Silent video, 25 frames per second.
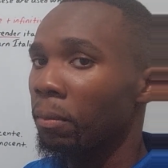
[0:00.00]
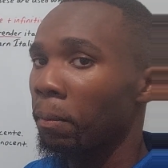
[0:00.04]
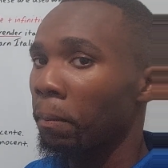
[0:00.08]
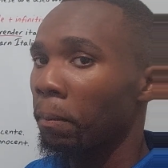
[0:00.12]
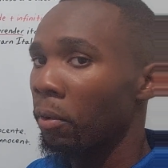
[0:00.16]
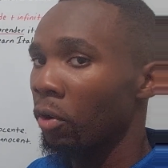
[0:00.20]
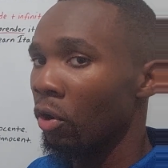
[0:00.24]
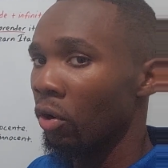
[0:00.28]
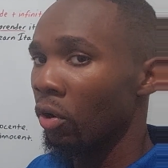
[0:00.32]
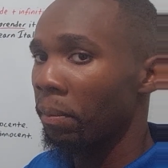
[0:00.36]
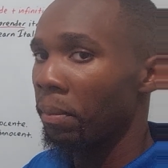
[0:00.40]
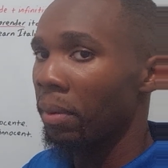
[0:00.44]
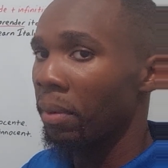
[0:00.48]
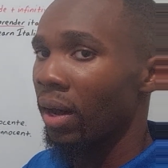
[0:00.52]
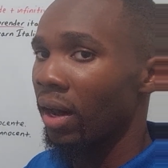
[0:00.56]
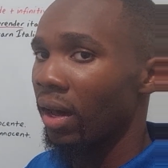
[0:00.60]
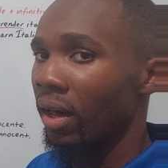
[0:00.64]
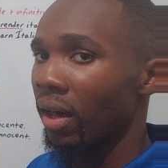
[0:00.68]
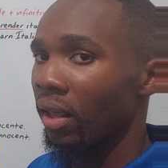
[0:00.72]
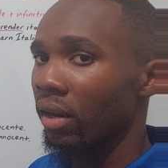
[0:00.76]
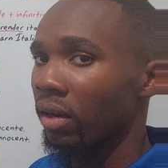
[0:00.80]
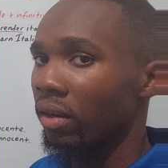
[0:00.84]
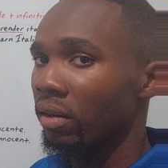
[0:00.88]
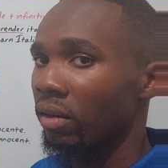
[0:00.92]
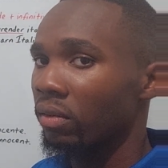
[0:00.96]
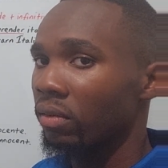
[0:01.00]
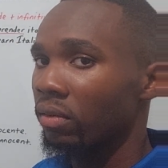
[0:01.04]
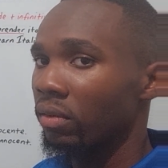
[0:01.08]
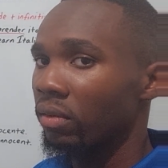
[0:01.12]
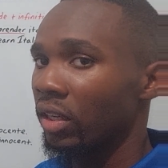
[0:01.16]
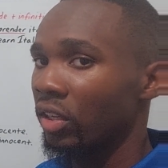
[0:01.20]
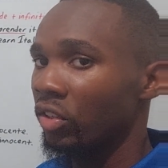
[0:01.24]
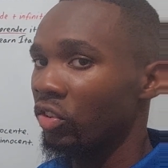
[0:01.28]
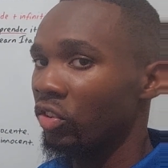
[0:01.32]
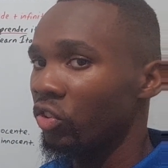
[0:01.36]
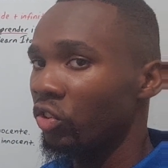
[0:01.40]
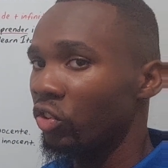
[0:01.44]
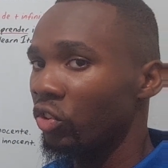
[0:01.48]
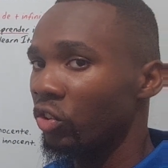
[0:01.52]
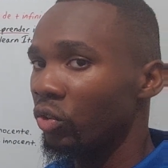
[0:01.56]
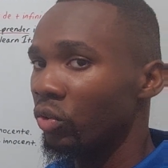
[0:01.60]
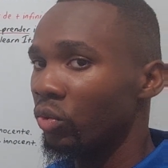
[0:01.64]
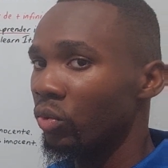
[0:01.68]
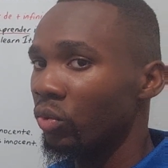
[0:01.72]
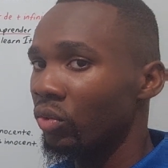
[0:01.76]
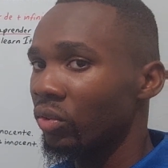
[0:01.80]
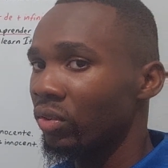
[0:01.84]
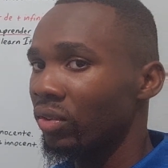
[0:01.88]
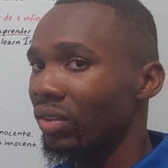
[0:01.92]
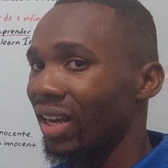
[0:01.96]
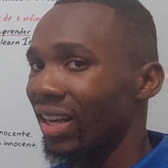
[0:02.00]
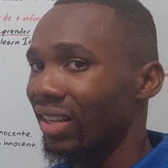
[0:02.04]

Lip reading: probar is used